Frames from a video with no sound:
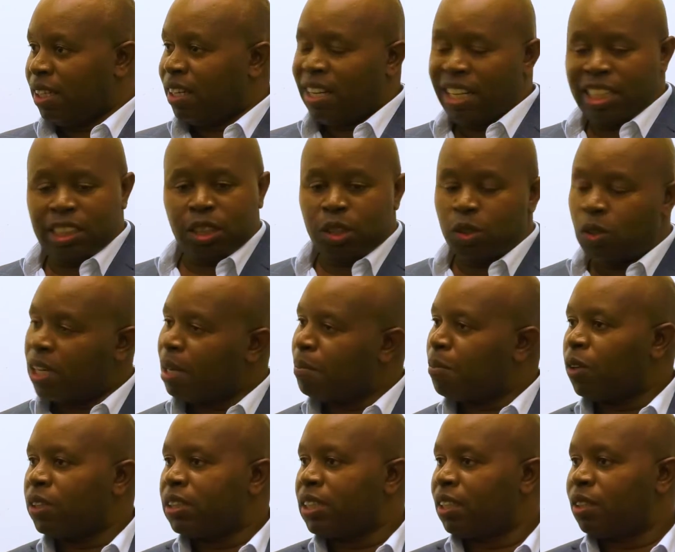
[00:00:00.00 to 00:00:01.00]
It's not
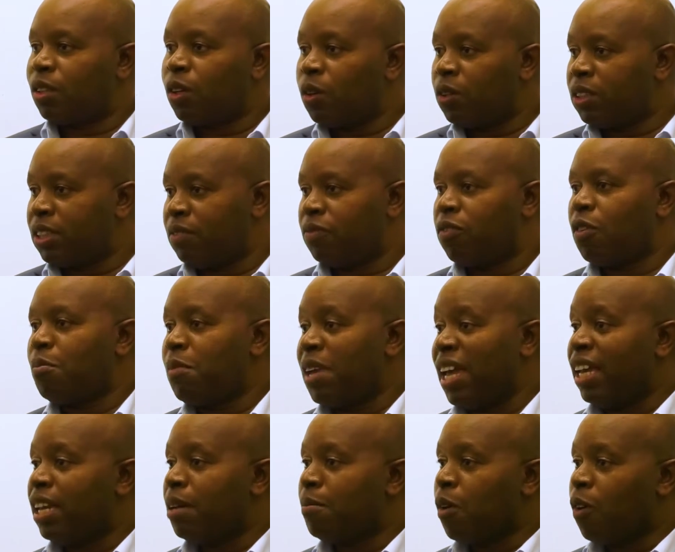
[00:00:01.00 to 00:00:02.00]
about technology for me
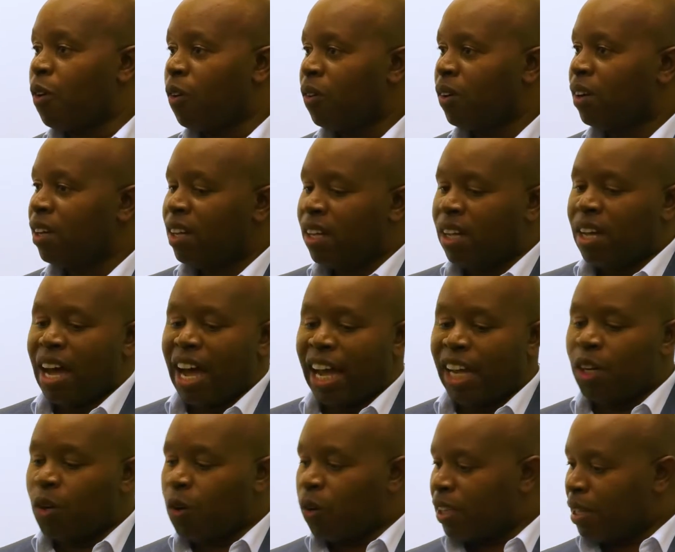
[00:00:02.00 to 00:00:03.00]
anymore. I
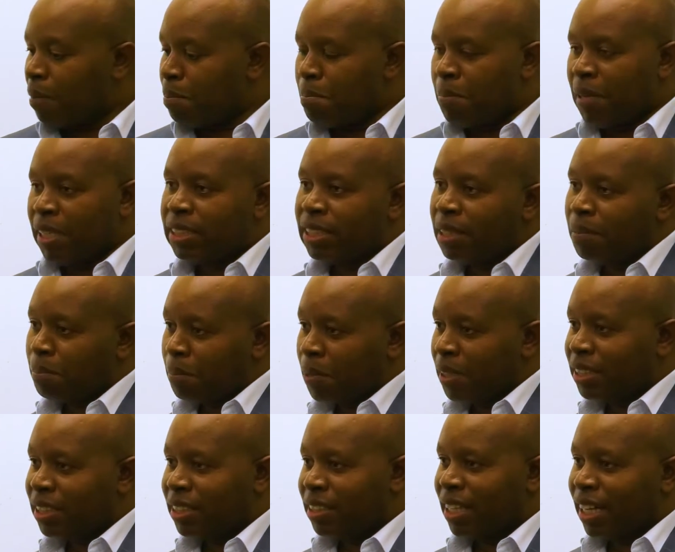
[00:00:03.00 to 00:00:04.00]
know the bits and
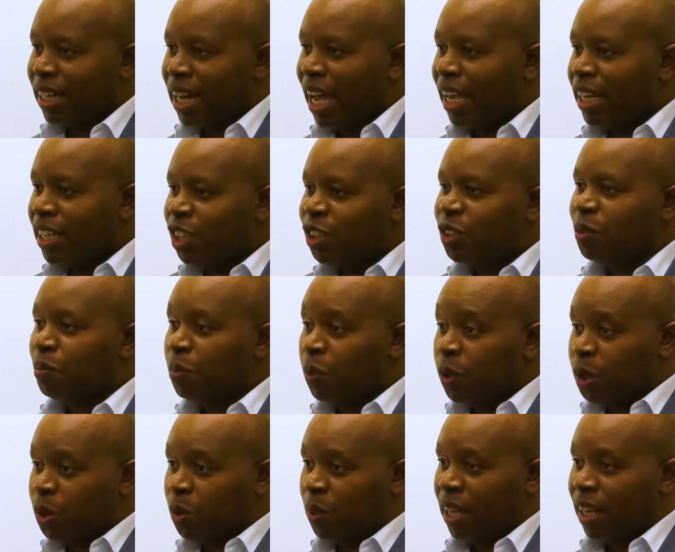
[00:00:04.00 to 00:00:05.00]
pieces that I need to
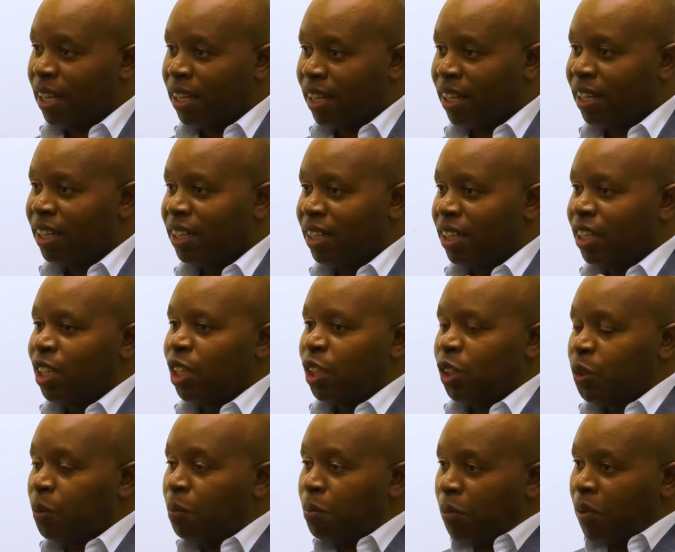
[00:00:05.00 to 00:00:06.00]
put together
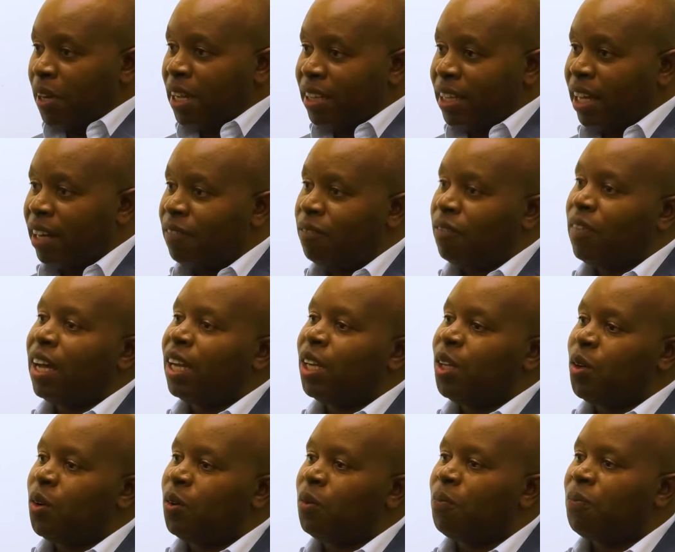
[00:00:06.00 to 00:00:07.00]
to bring that
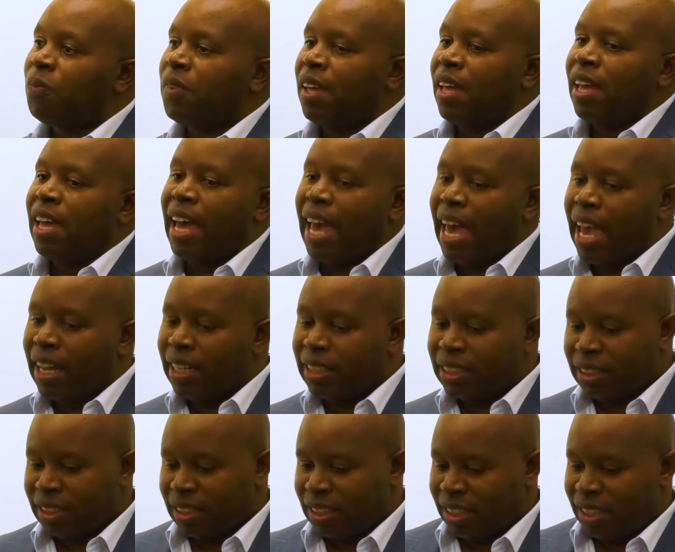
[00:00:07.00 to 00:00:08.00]
value.
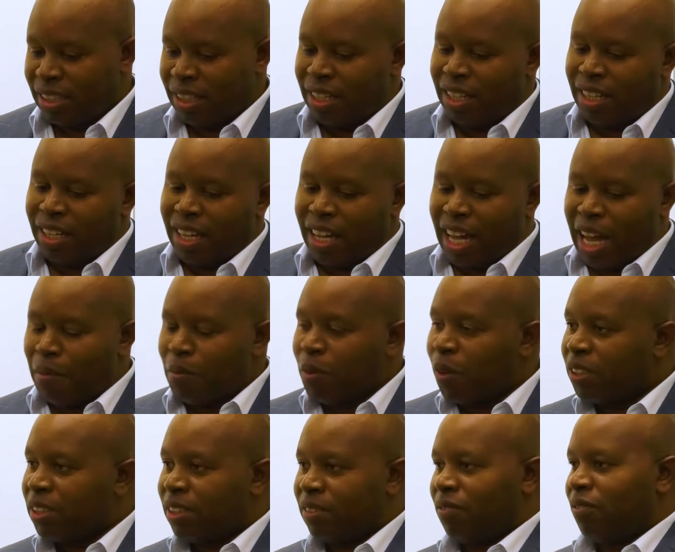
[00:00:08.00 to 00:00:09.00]
And I'm
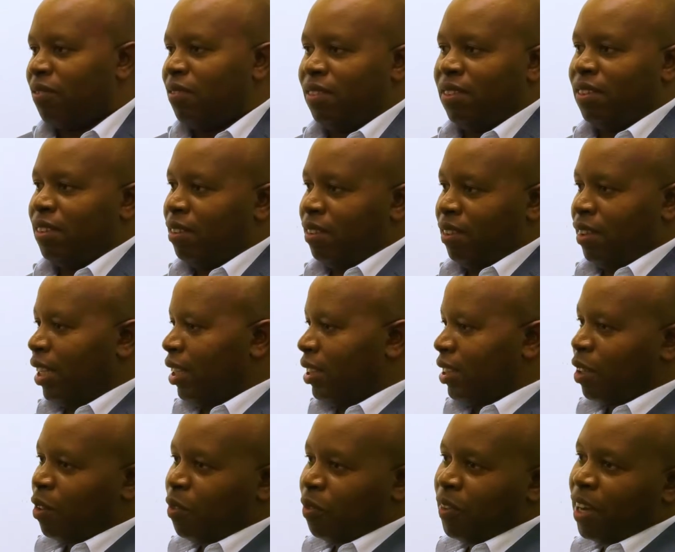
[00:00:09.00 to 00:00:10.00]
not the
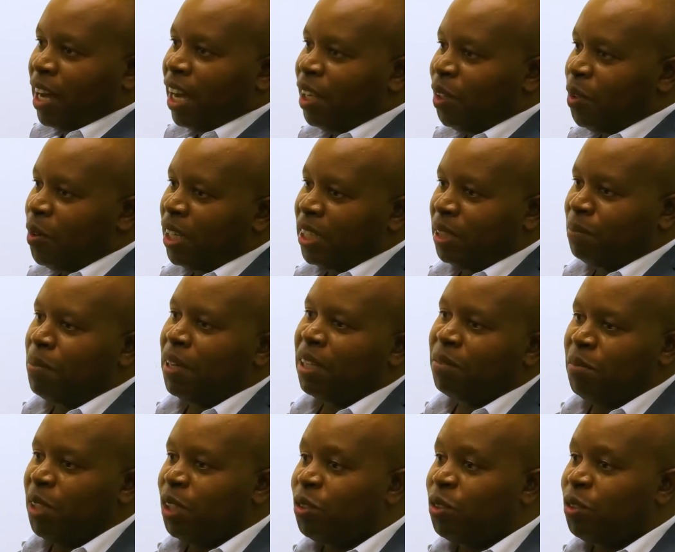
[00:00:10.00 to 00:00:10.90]
sort of guy you expect me